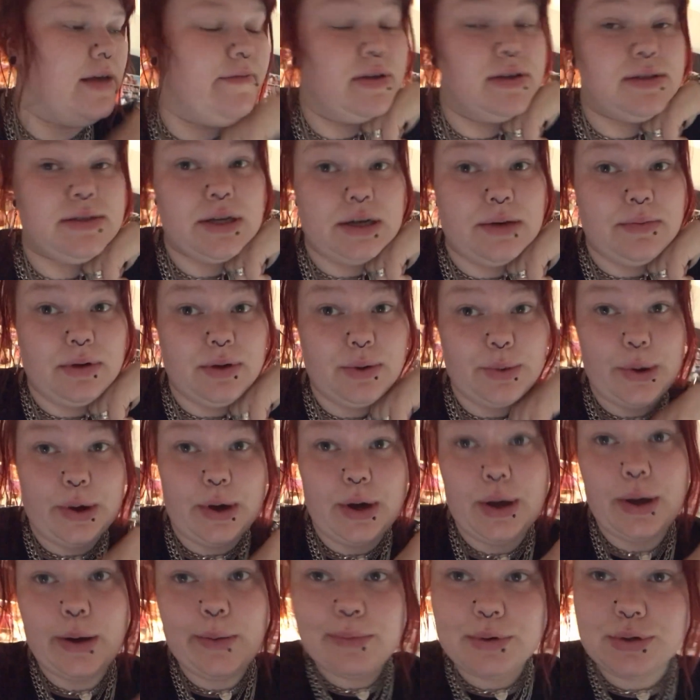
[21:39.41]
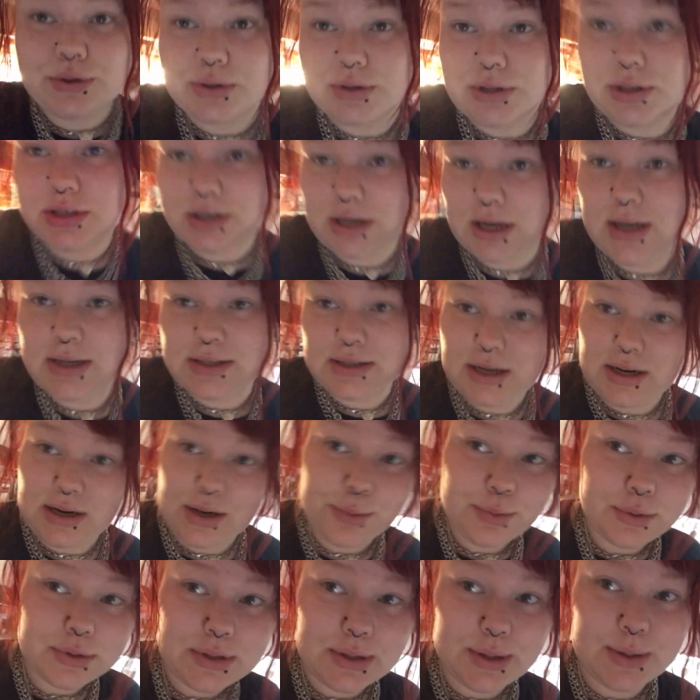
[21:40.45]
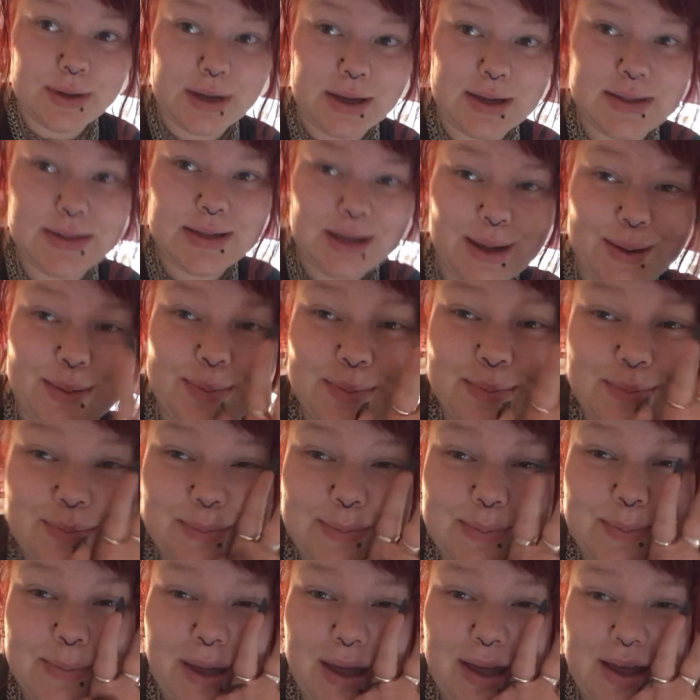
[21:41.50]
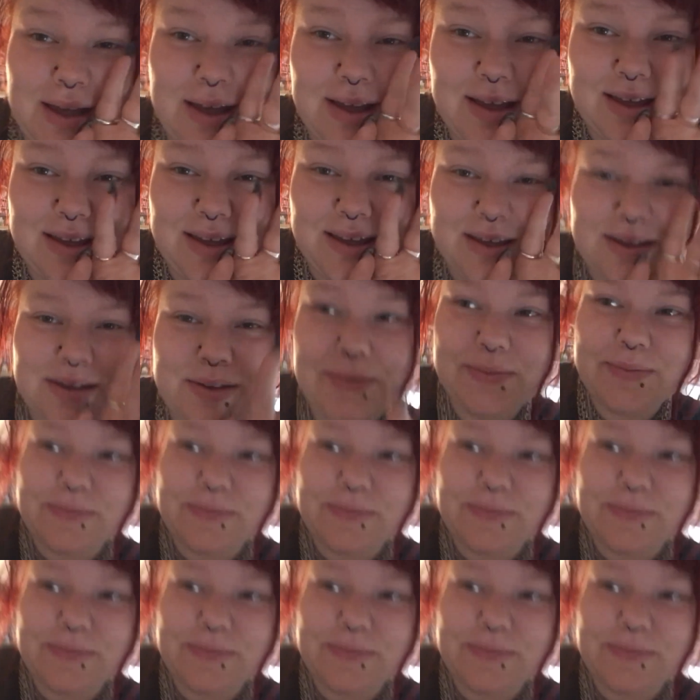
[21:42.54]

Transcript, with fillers: If it's sunny where you are, I hope you enjoy the shade and I will see you next time. Bye!